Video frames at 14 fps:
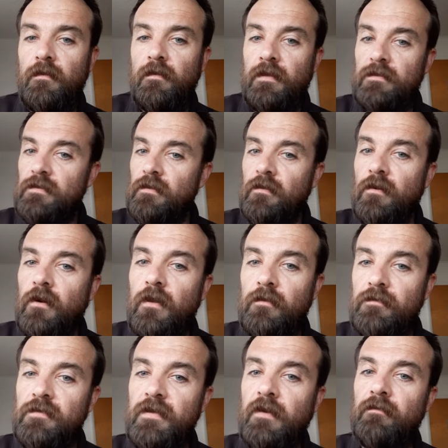That's the call of
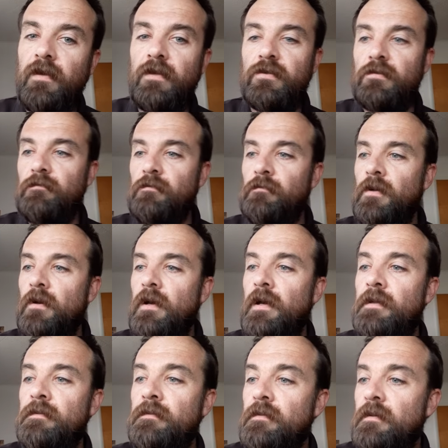salvation from God.
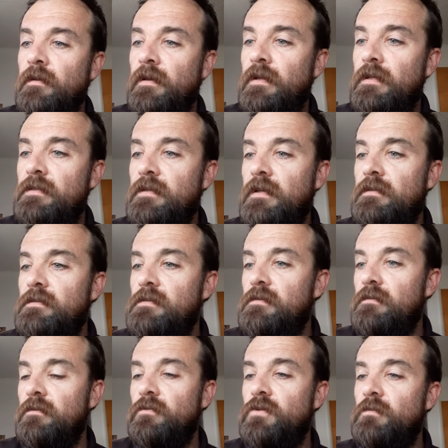And he says,
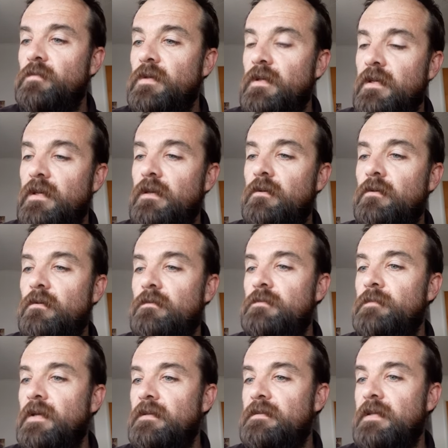You should be eager to
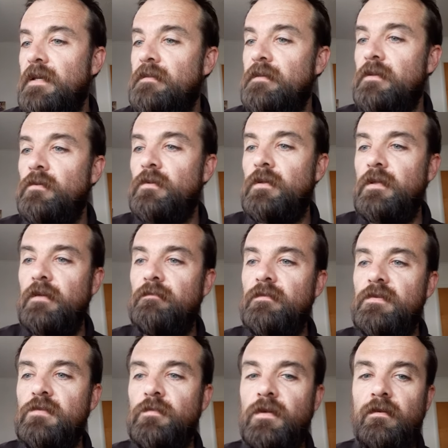maintain the unity of the
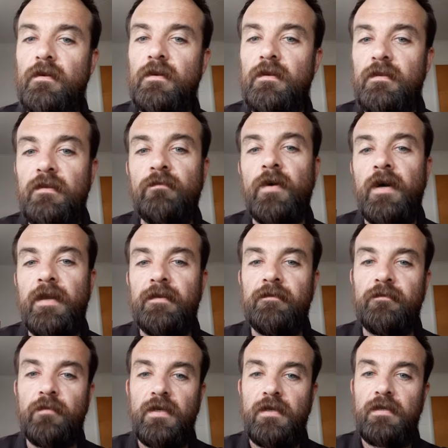Spirit in the bond
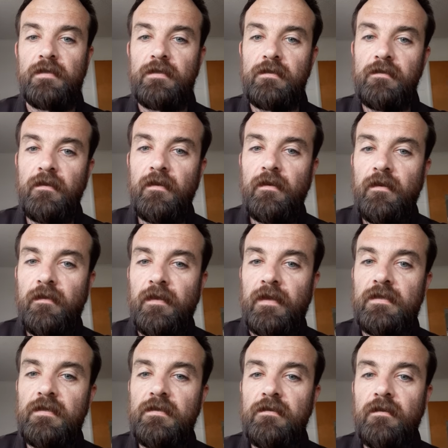of peace.
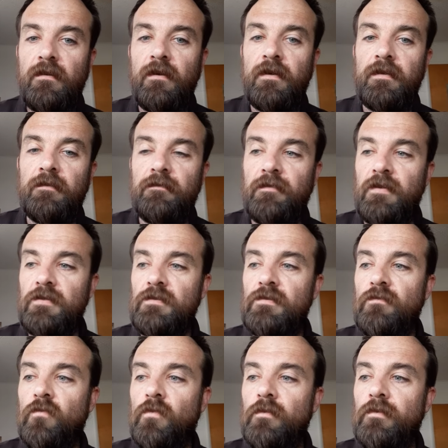That's uh, in Ephesians
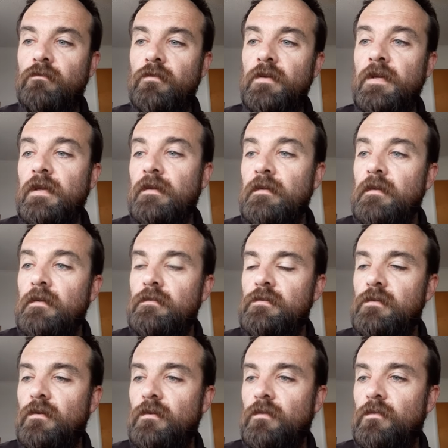4 3.
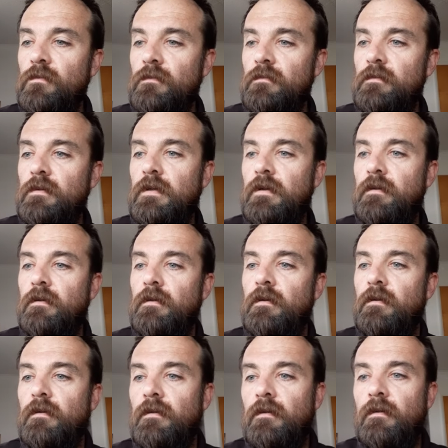So
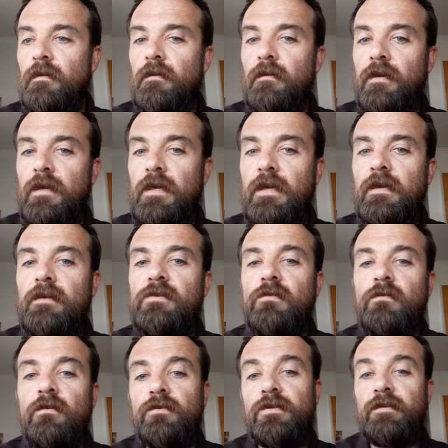he is
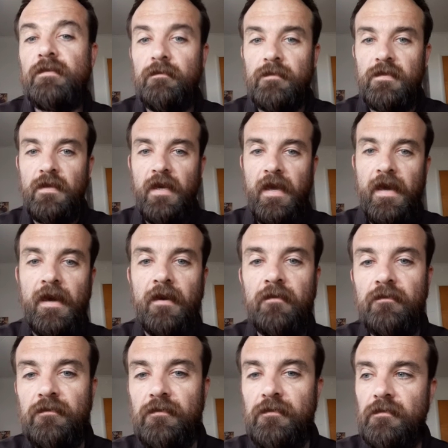urging them to
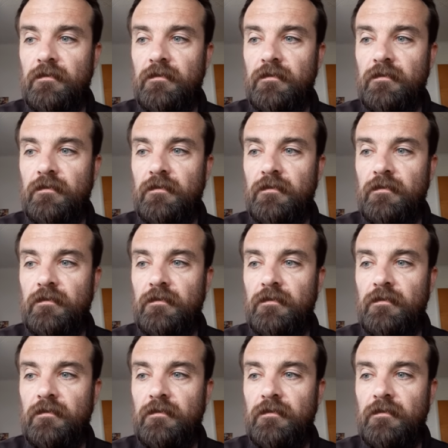have,